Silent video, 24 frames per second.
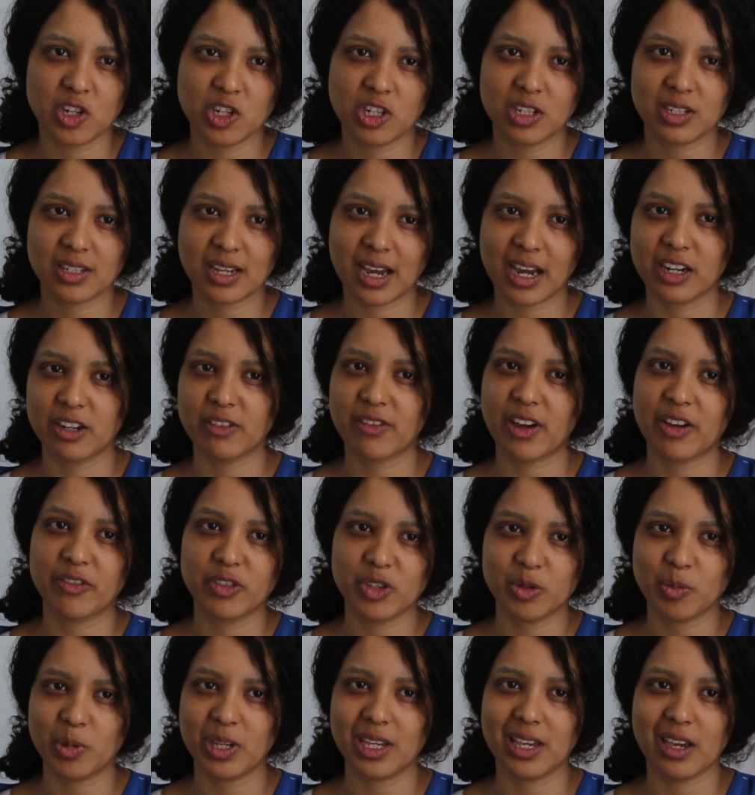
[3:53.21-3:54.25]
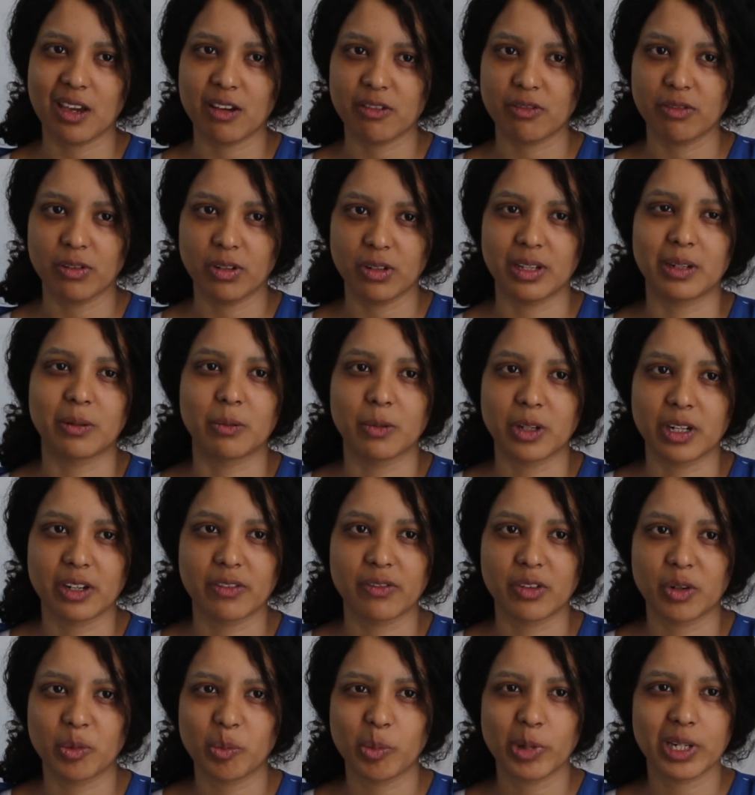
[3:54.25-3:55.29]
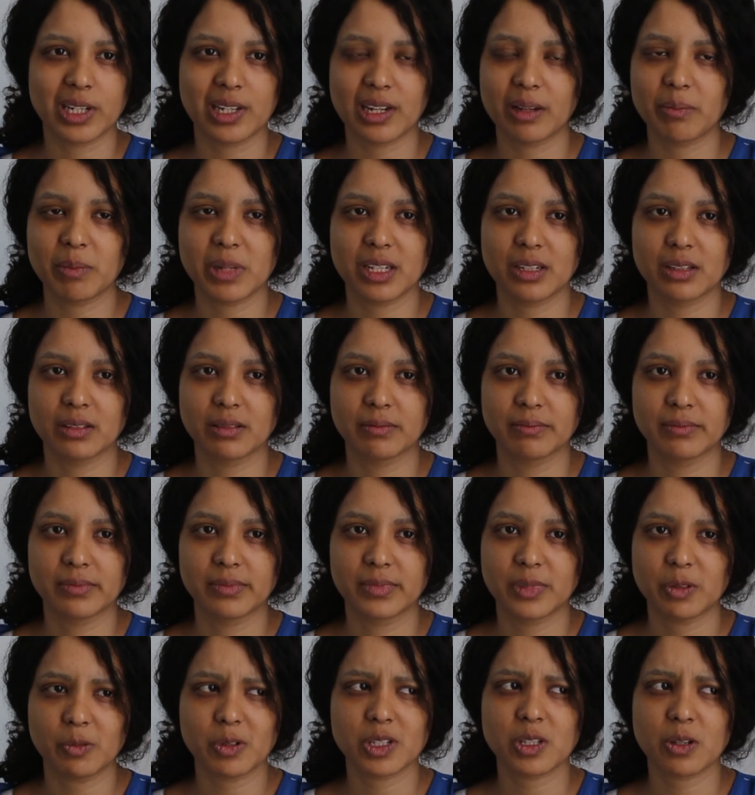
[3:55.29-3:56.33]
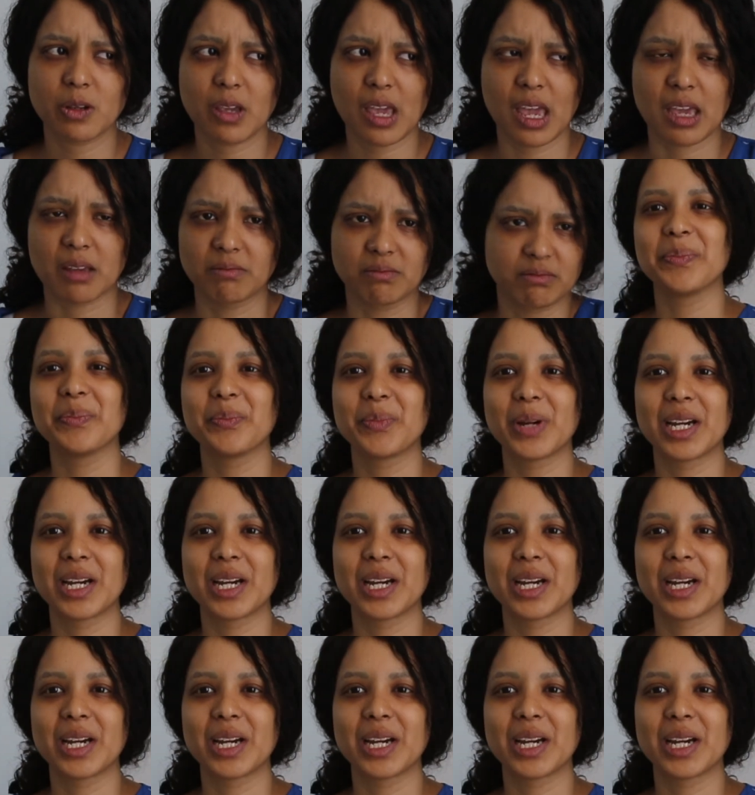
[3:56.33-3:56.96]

You just kind of have to be careful and whatever, but I mean, it was okay.